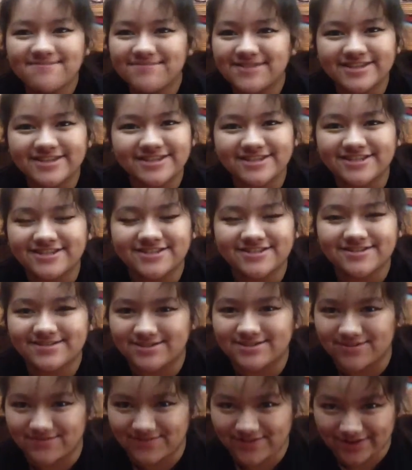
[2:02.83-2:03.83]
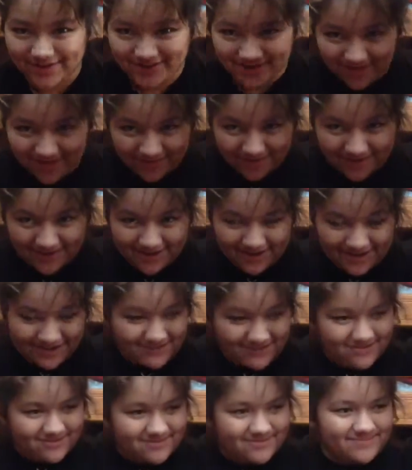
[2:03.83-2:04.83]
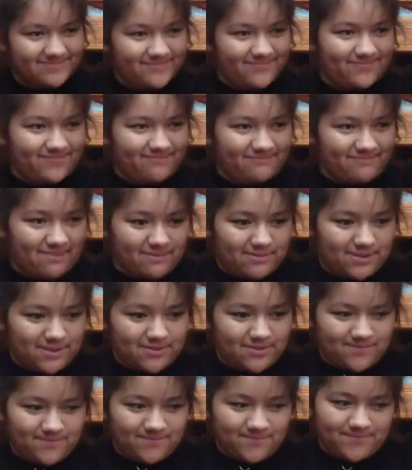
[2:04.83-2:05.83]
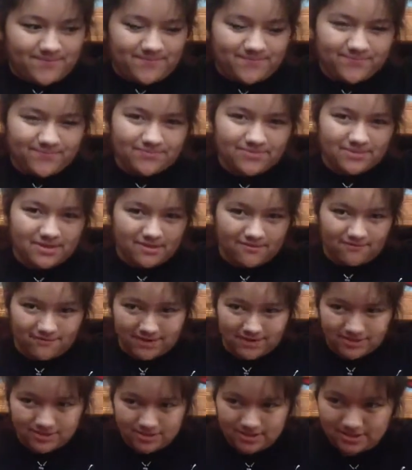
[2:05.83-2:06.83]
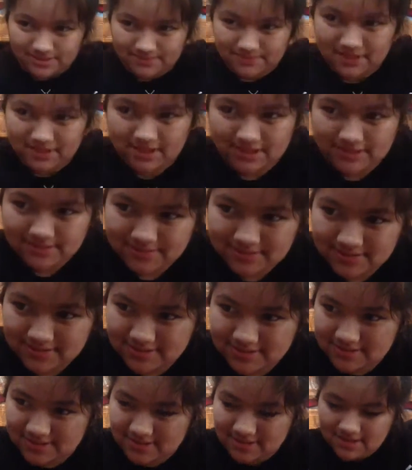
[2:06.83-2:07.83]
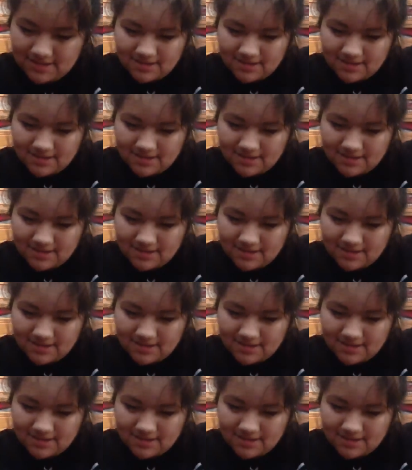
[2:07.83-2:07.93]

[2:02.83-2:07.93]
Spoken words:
This is so far not working out. Maybe if I tried something else.